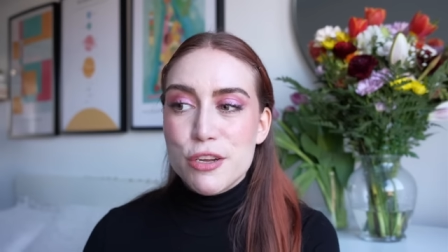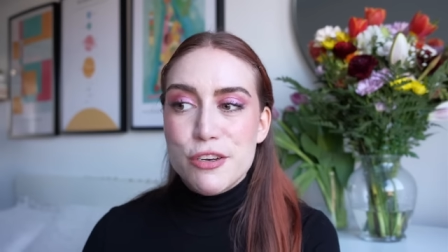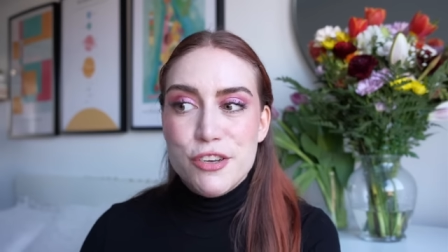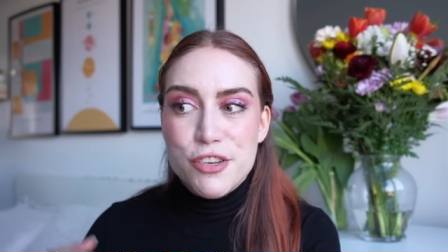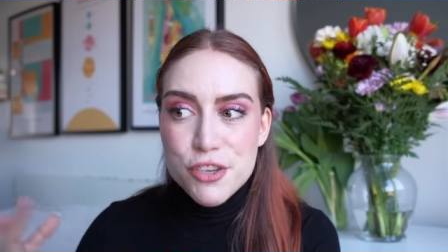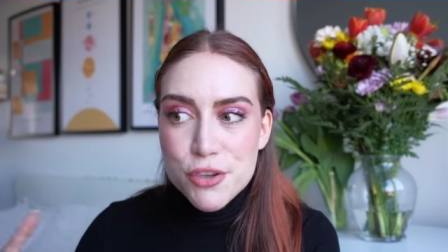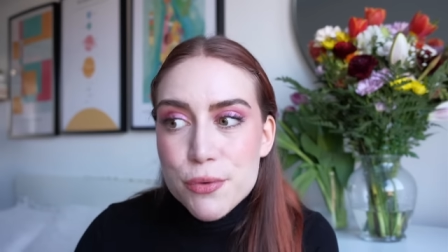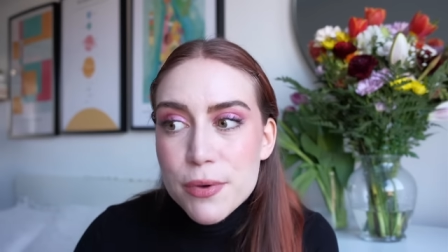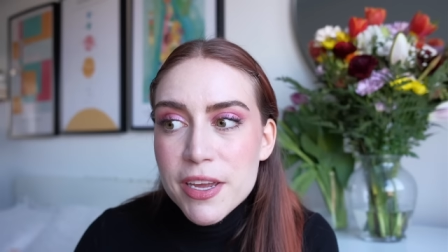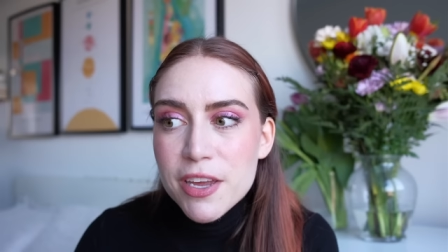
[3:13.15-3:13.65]

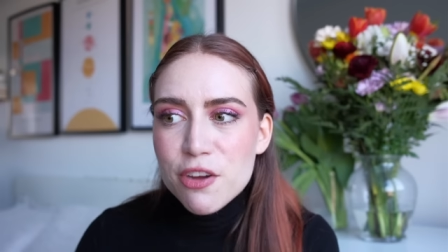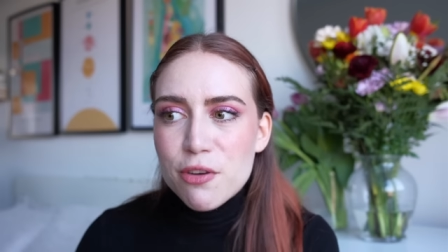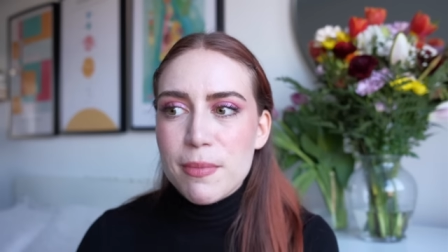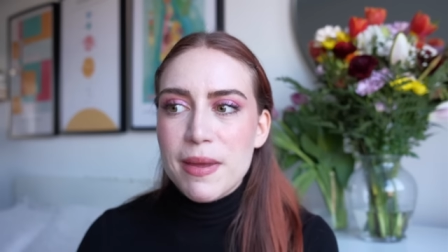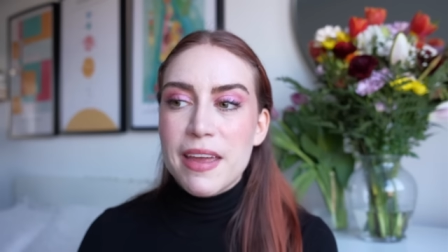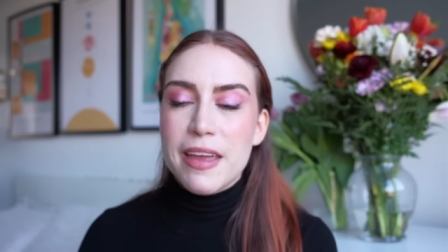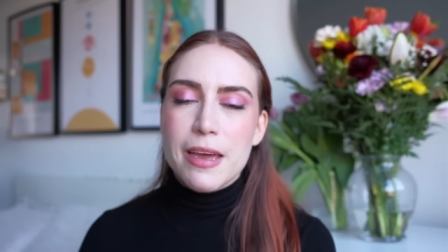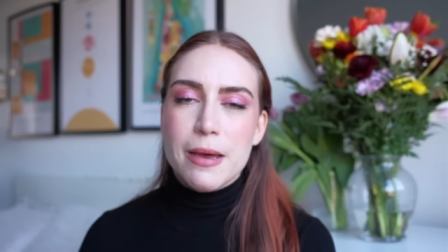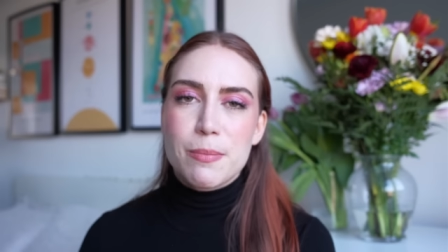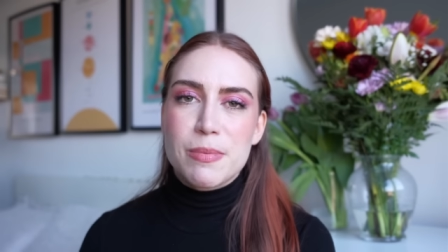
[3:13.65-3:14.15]
Doing your
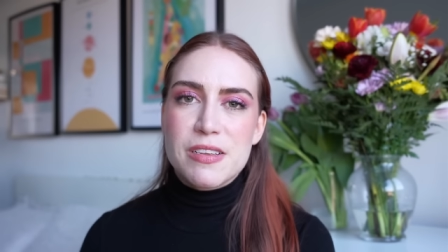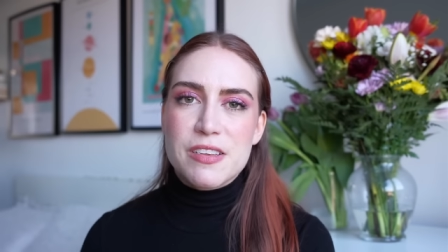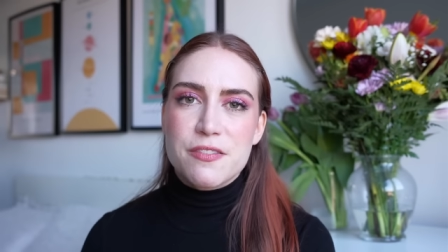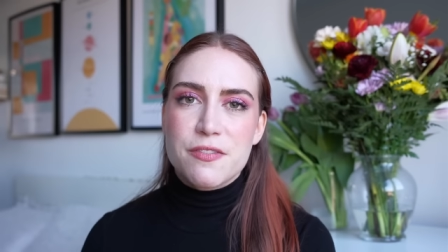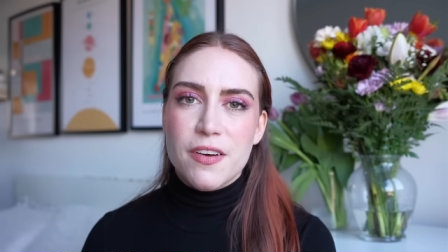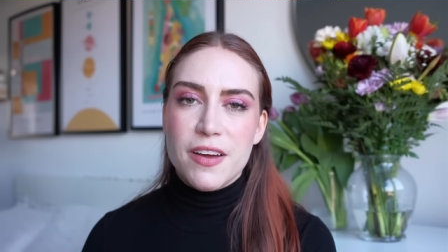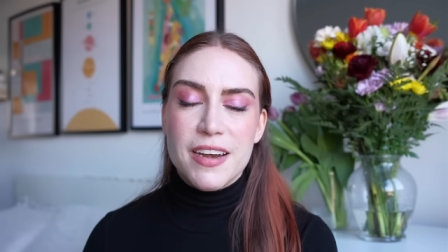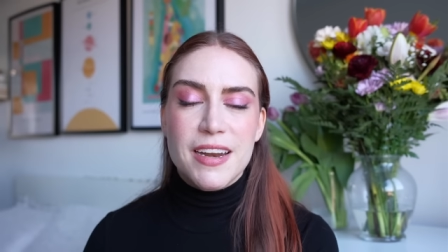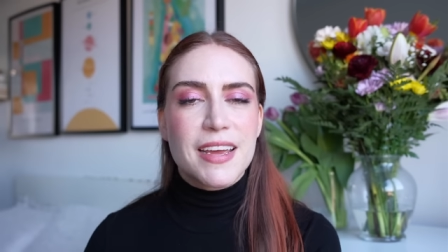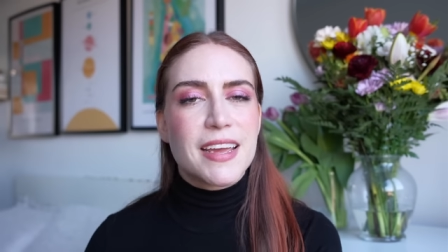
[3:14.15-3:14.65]
makeup is
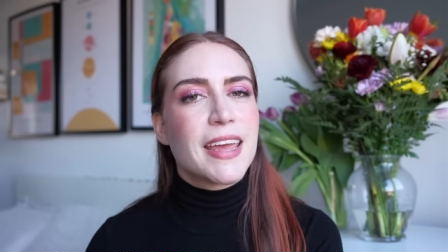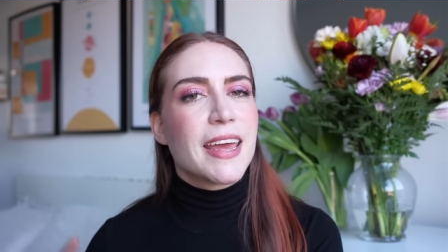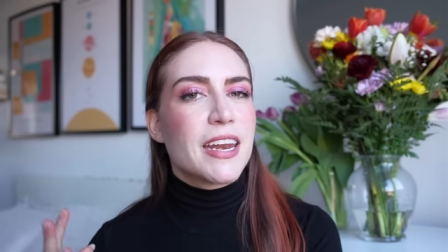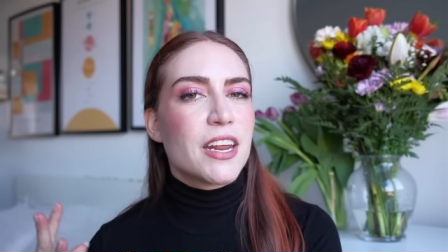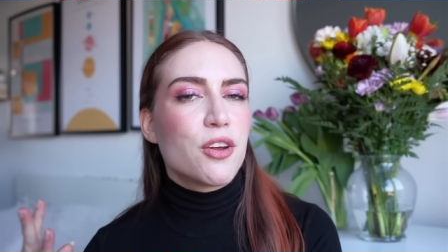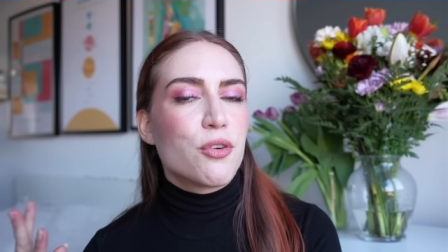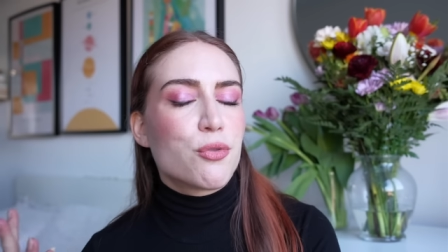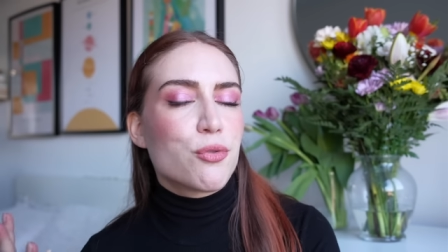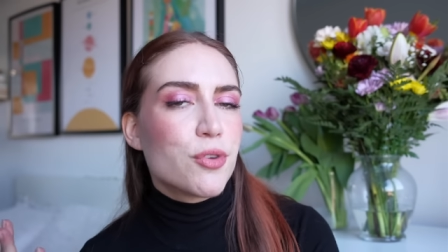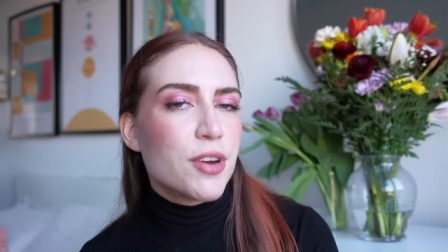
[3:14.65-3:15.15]
fun,
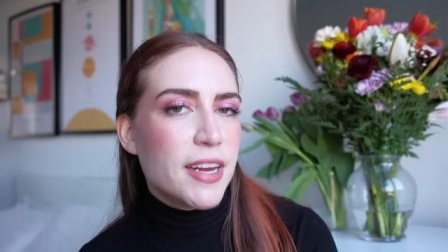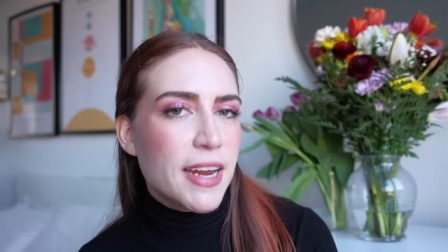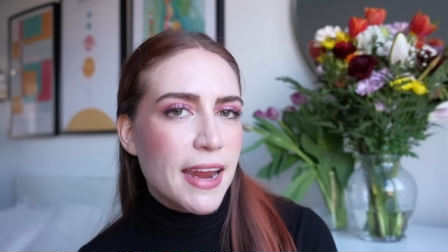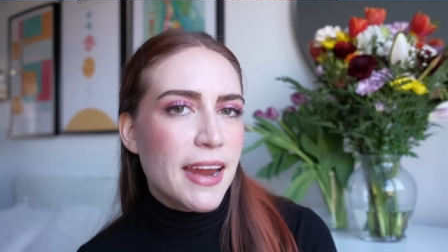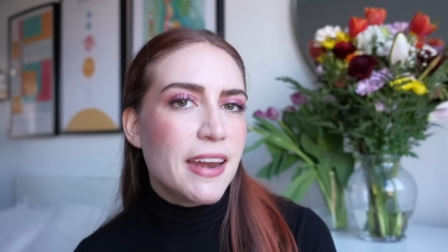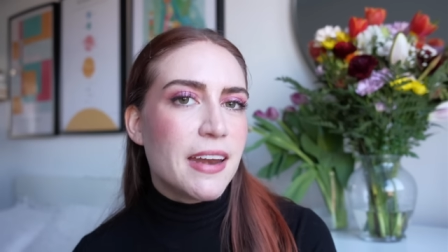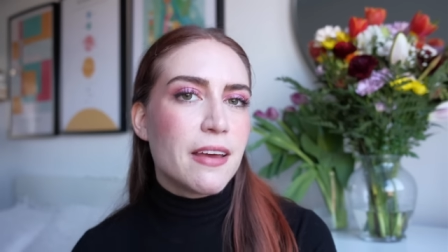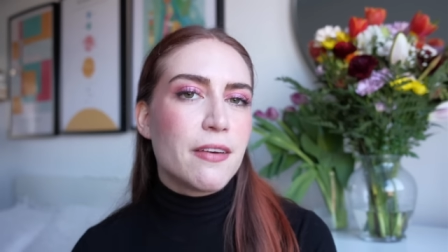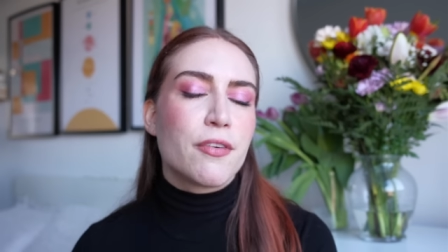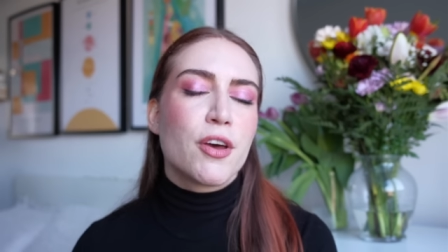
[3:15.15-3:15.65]
getting
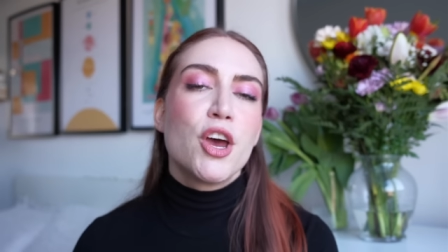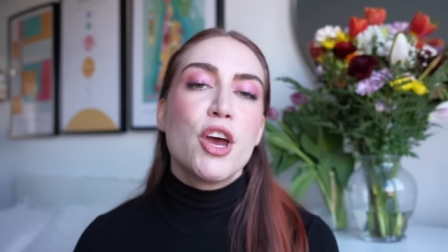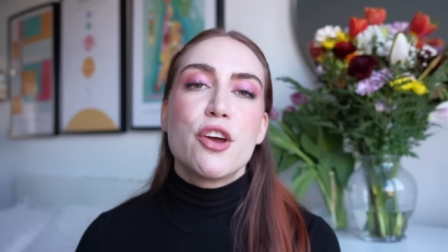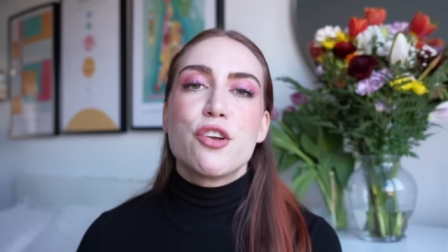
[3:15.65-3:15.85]
creative,